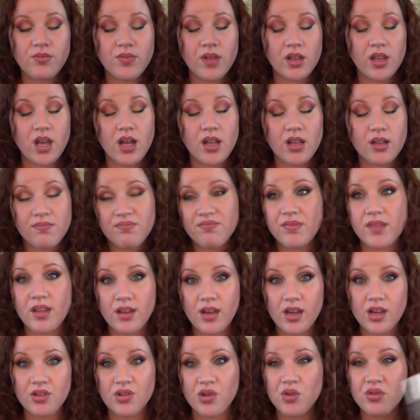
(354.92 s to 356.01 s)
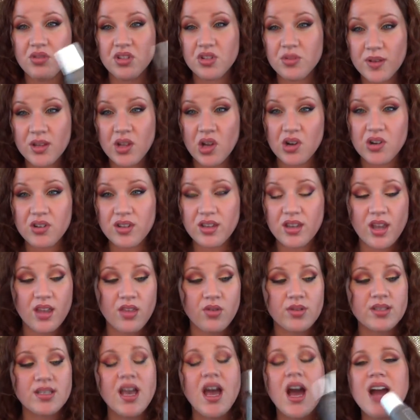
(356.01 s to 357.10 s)
a lot, I don't know, a little bit longer than the other
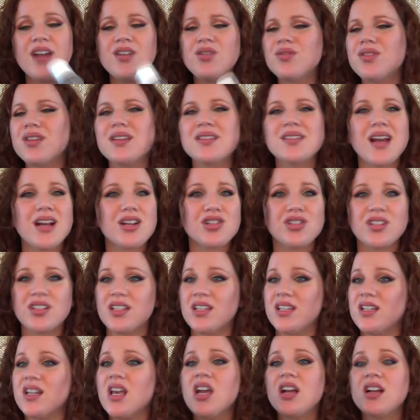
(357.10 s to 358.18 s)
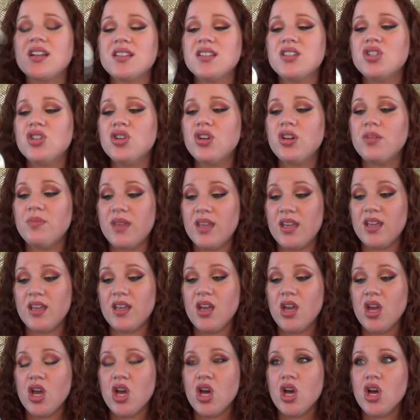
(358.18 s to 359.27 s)
ones. I don't think it's actually clean, because it took me,
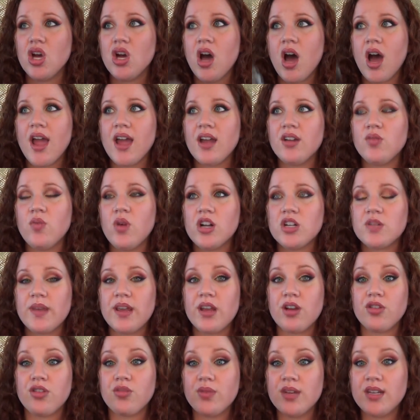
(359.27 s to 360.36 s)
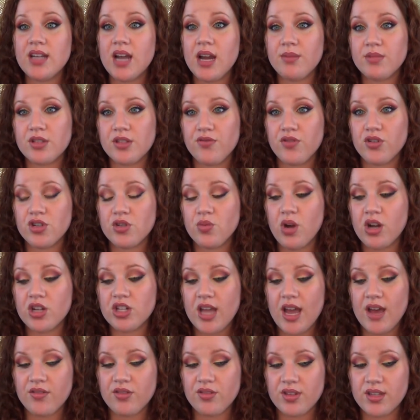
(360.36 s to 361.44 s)
I had to wash my hair 3 times the first wash
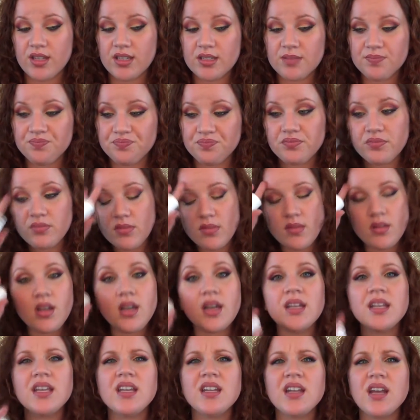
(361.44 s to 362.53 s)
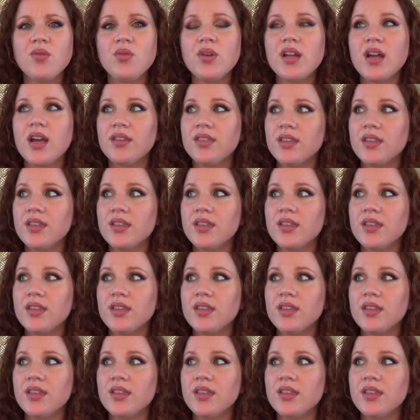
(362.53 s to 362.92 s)
after this. And again, I